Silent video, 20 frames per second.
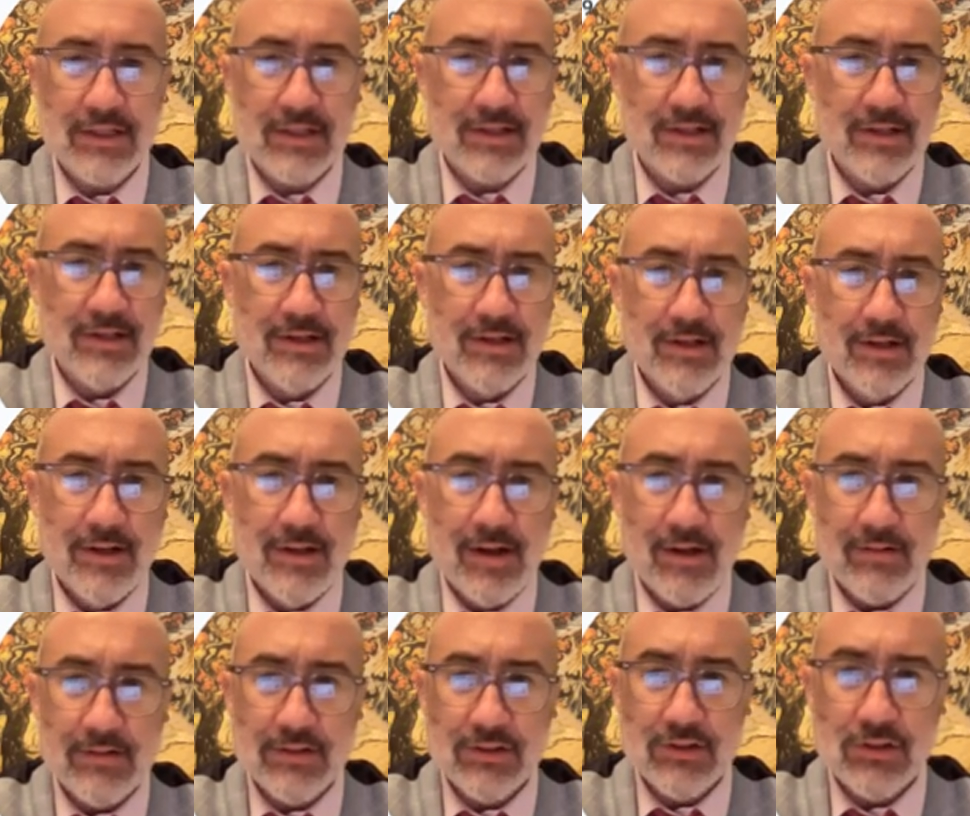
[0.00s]
and
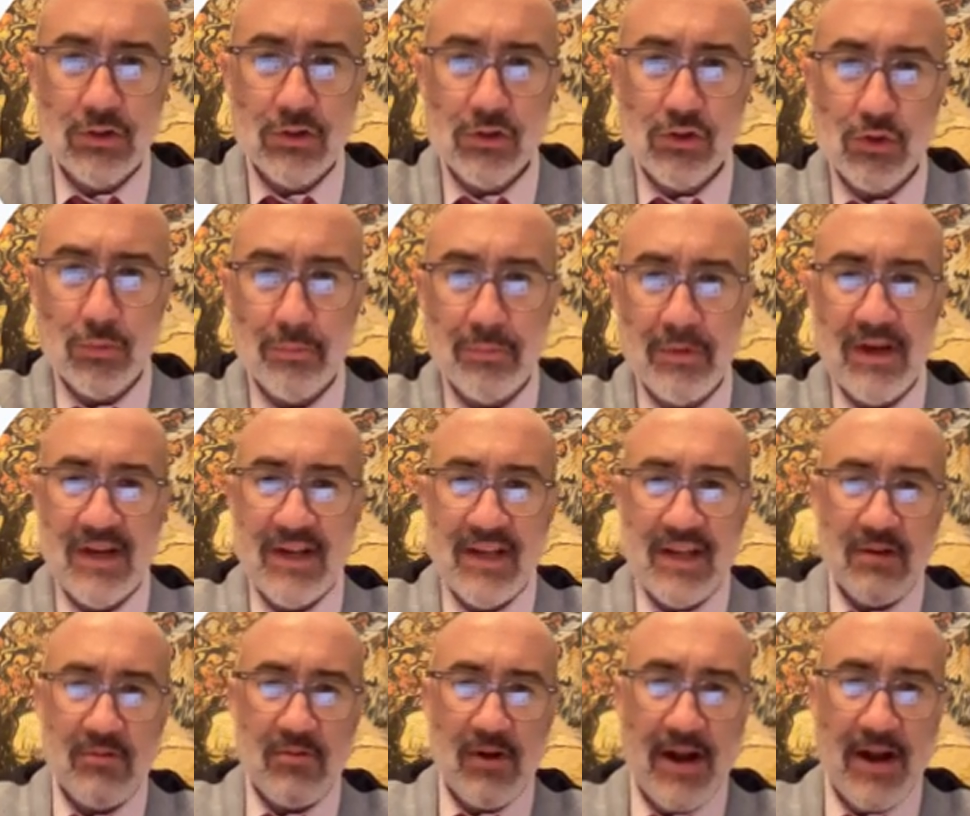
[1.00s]
our social
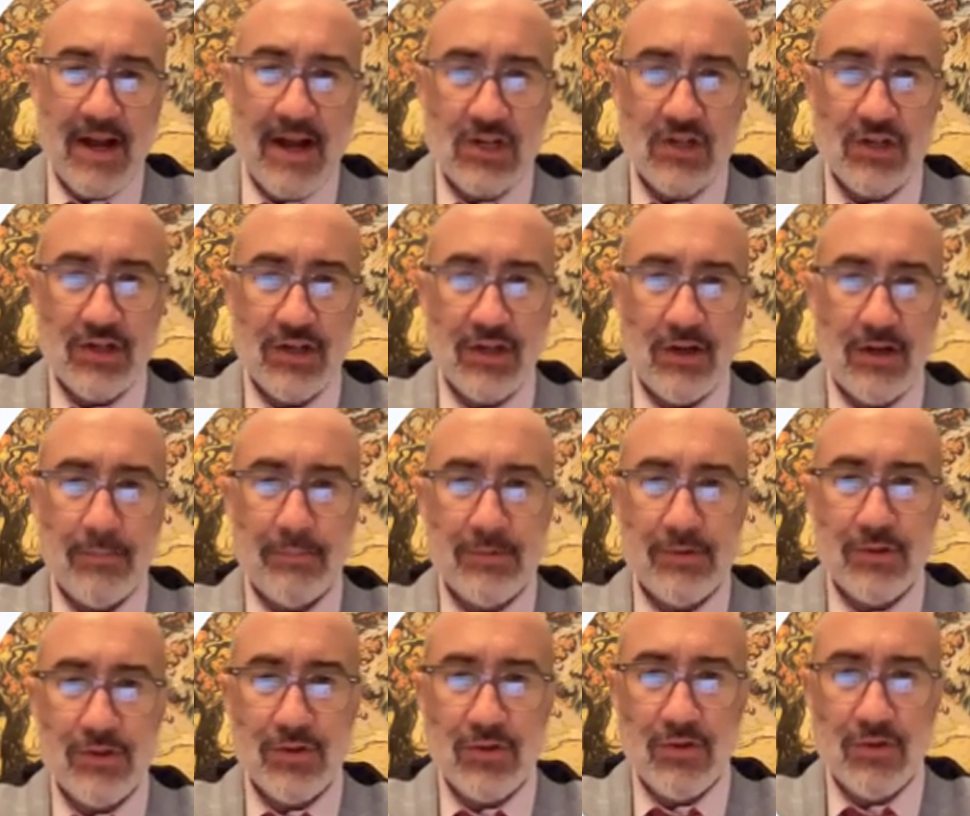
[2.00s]
media. We're actually up
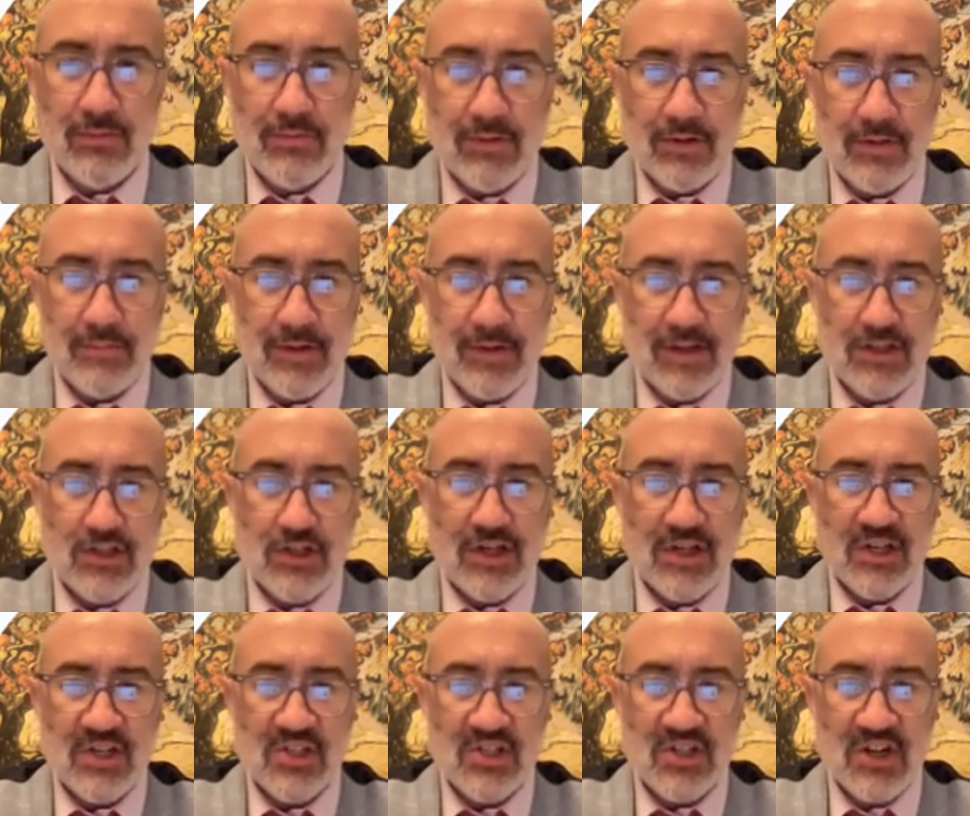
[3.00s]
to, I'm going to make a
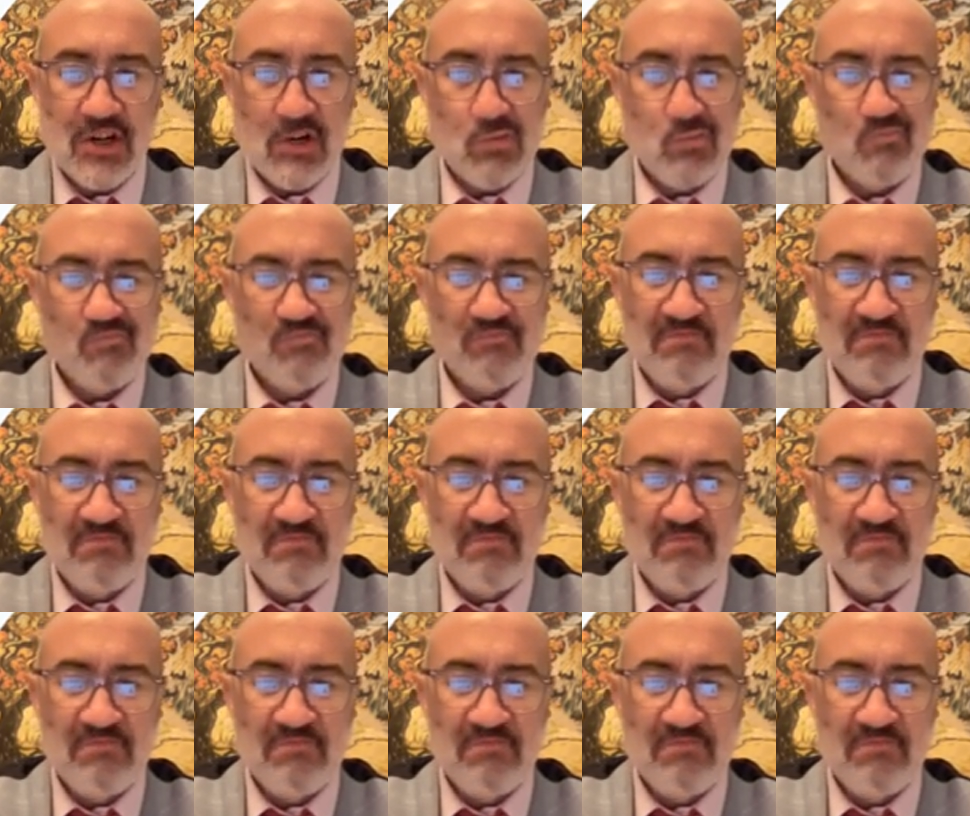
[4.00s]
change there.